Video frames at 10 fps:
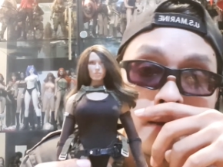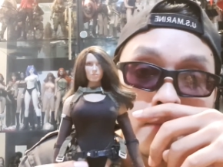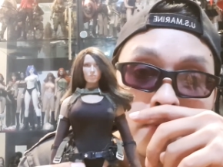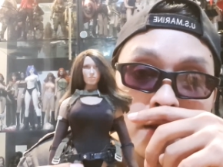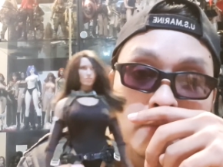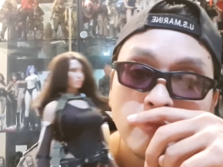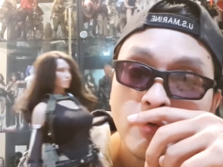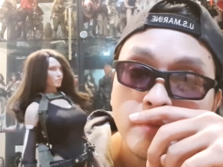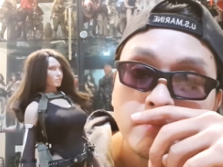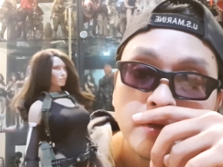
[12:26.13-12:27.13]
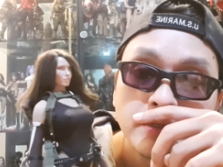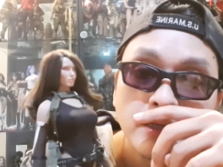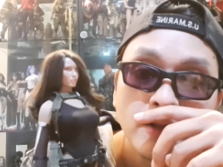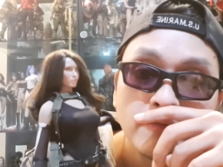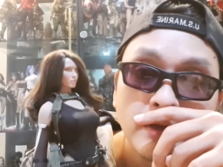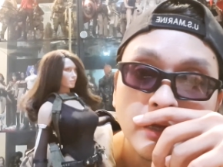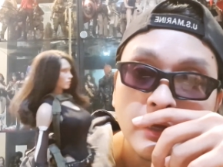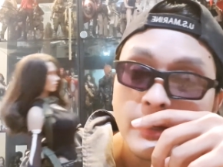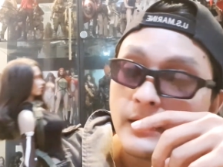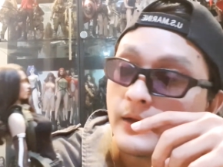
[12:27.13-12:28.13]
But for me myself,
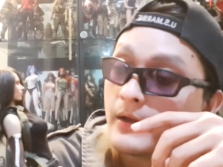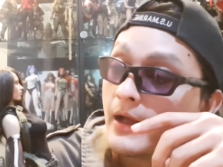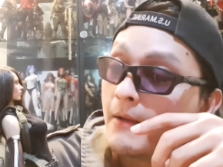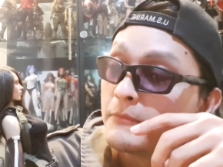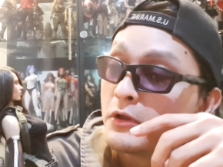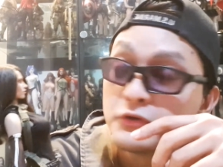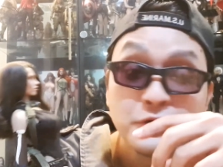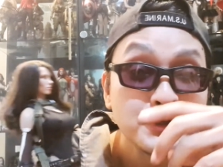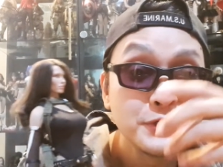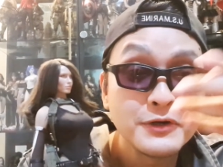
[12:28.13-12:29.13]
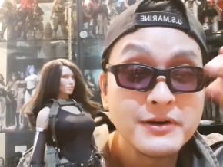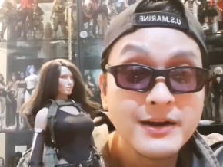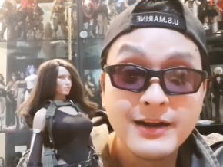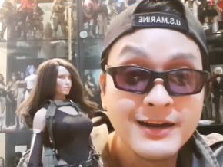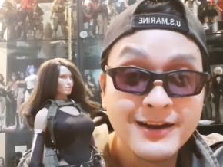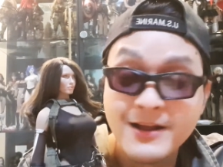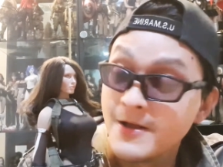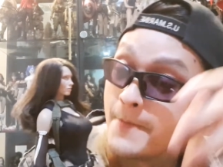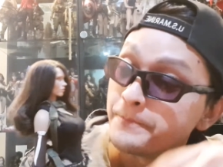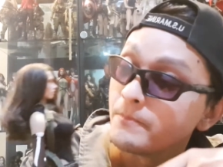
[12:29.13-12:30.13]
I'm not so sure.
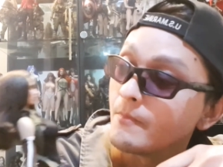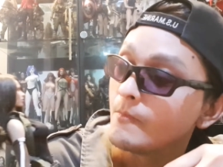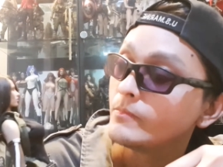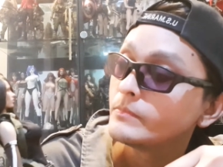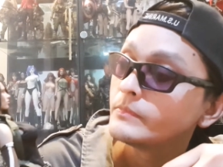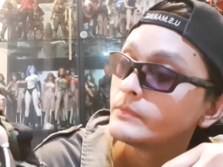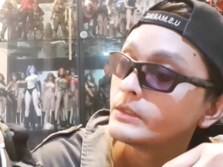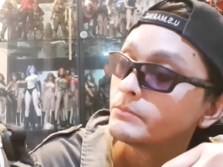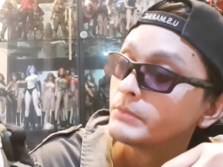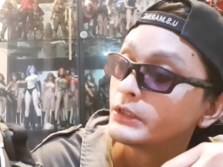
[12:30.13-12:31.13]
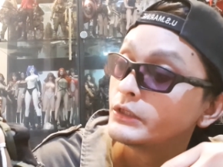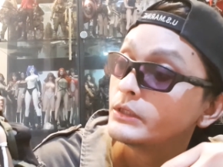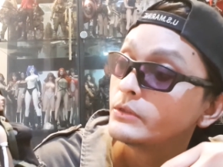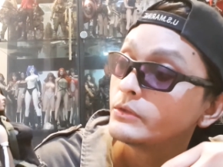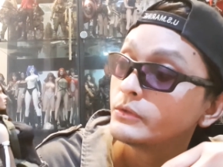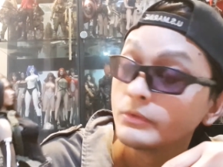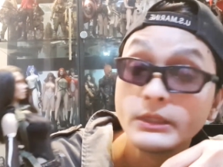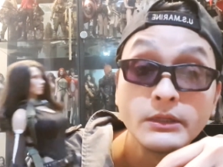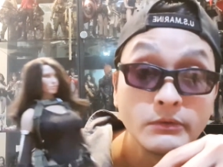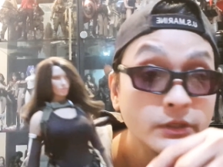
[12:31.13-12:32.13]
but she looks
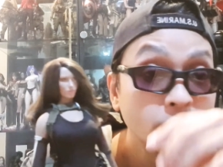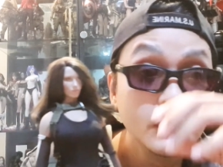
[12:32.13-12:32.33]
really